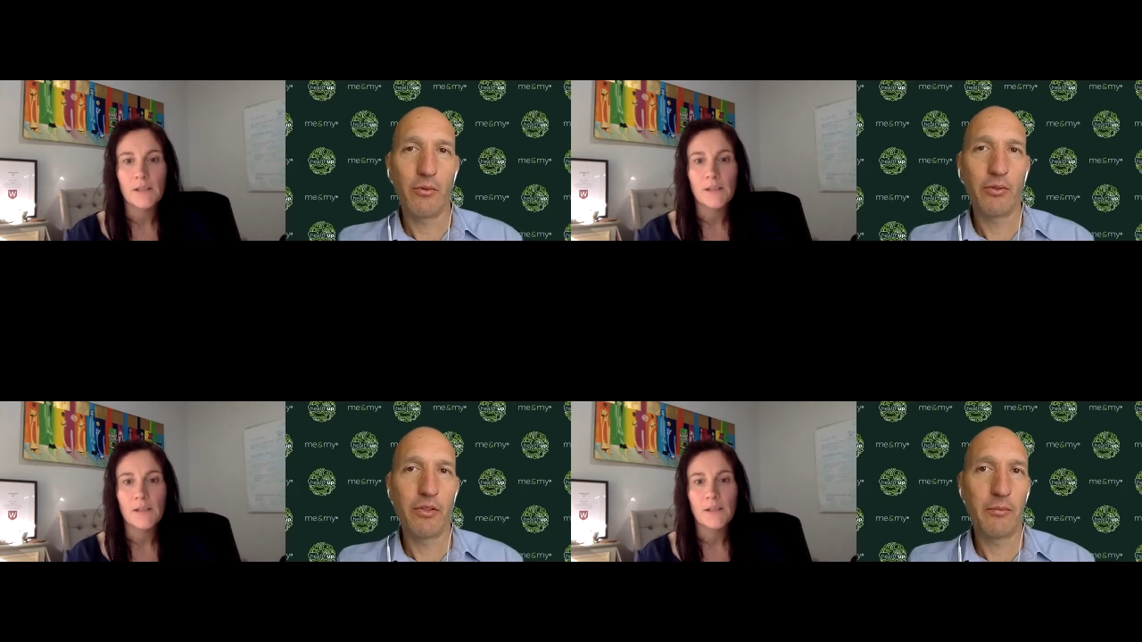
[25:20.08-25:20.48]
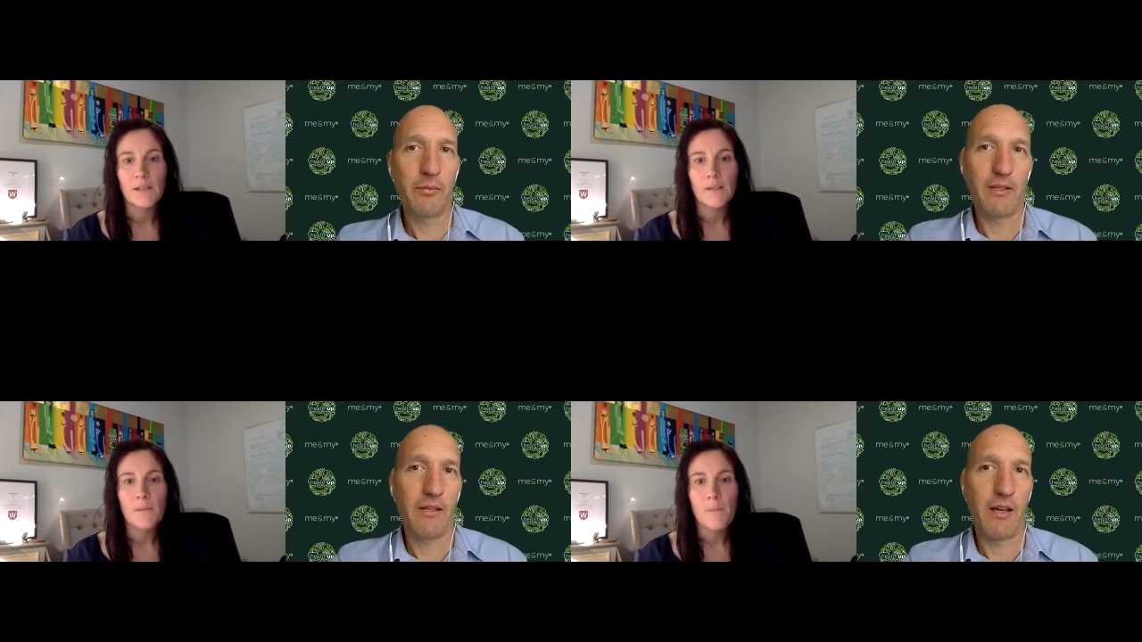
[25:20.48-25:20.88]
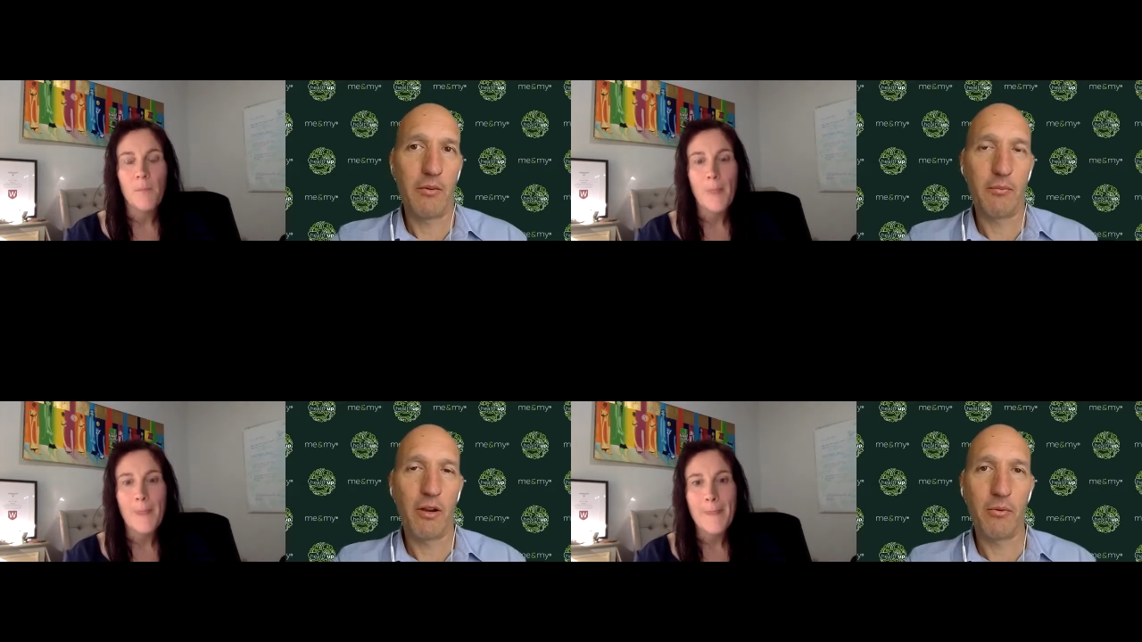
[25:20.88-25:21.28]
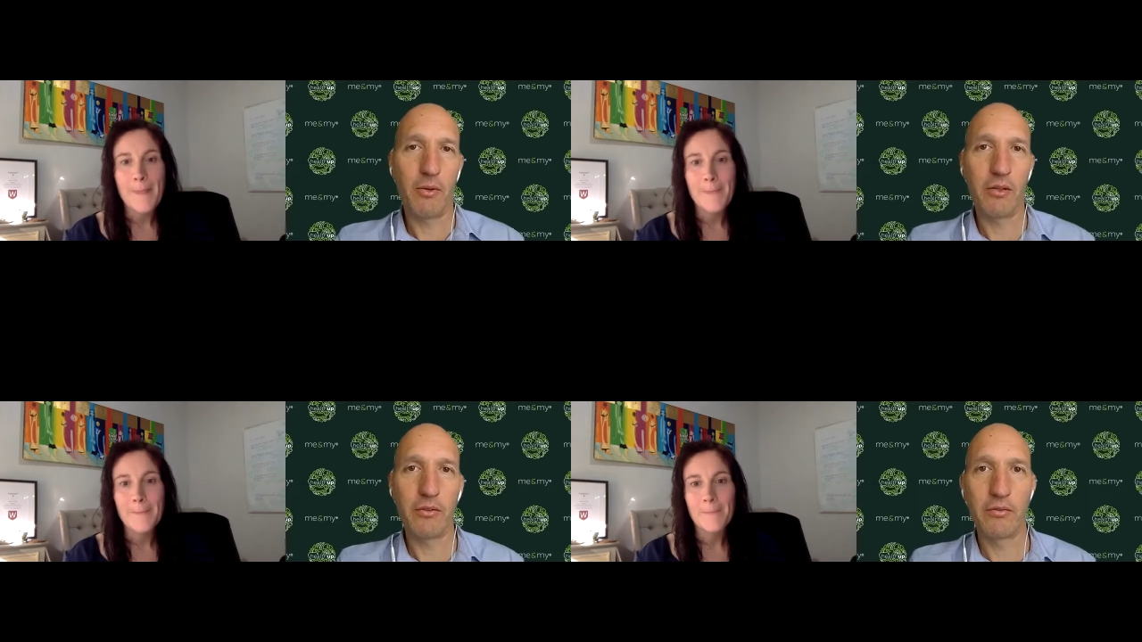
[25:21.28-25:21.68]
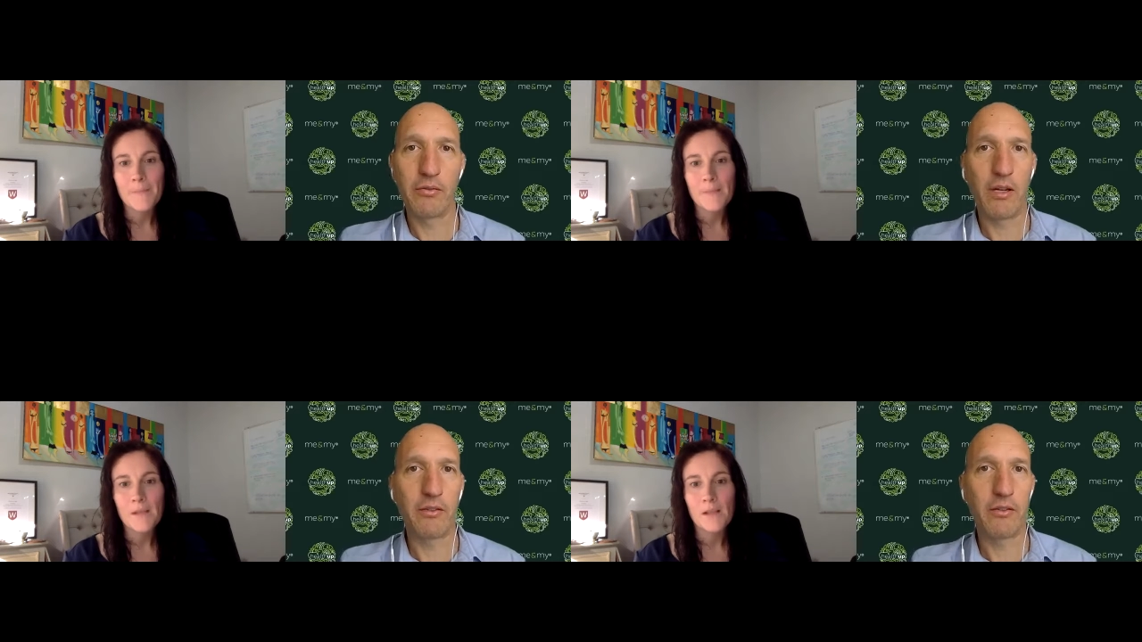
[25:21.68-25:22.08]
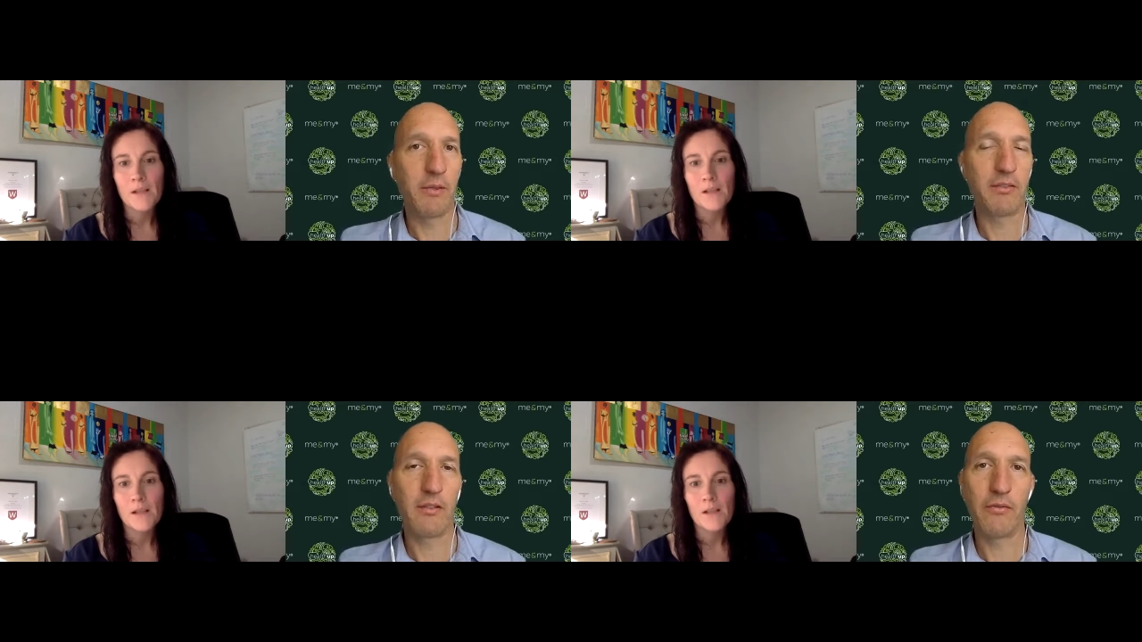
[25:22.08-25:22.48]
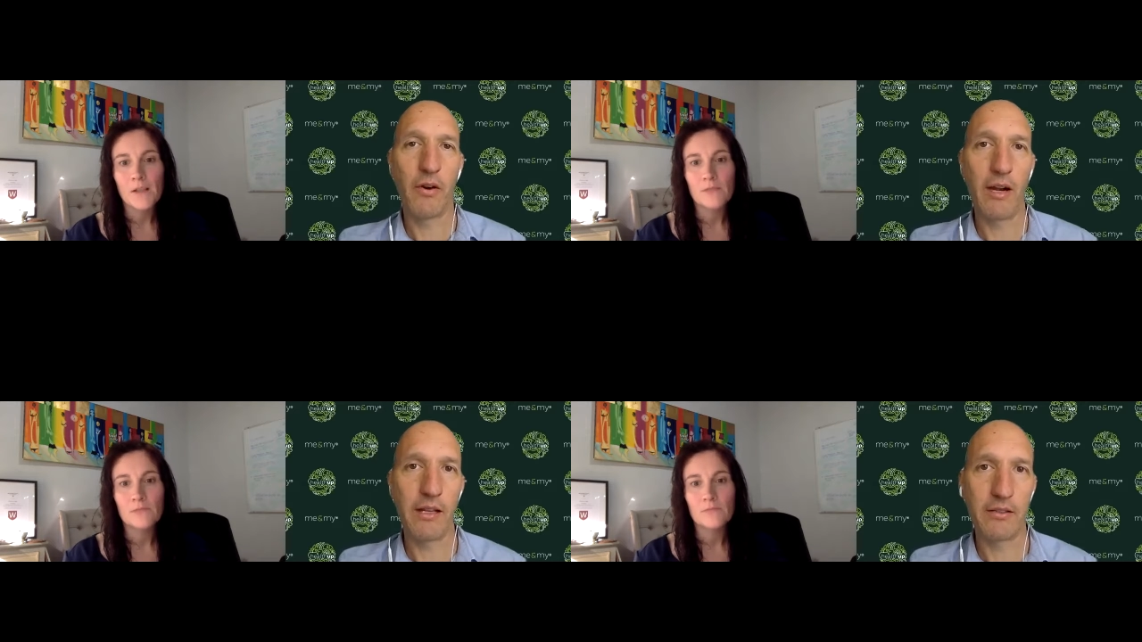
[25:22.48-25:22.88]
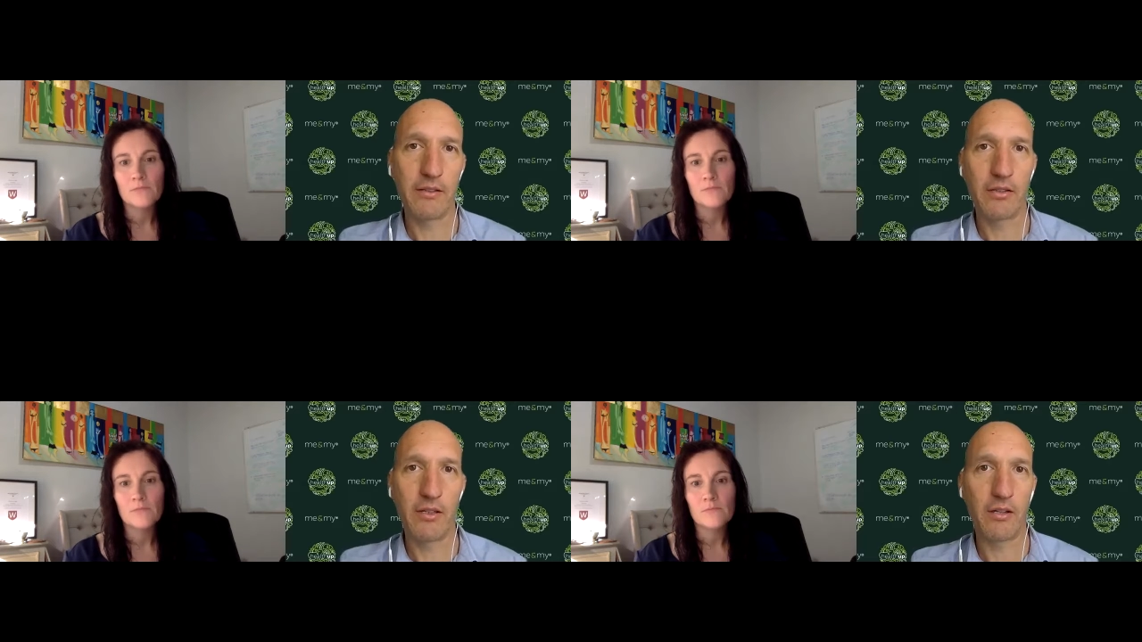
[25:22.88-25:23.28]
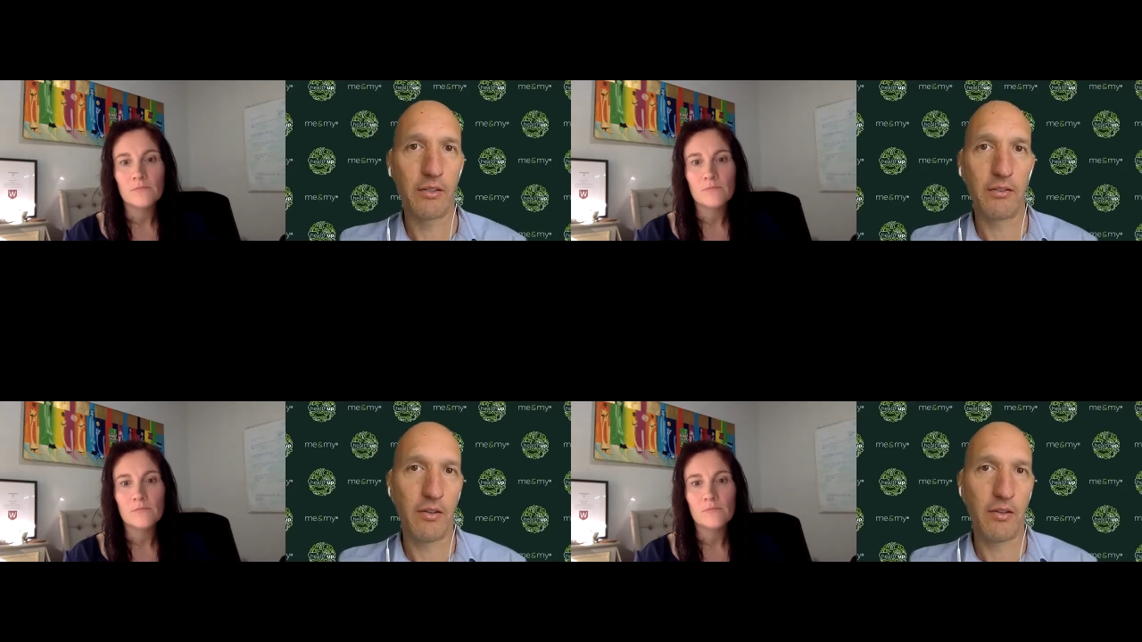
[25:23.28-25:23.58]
Speaker 1: So this would also be, you know, apply well to like domestic violence.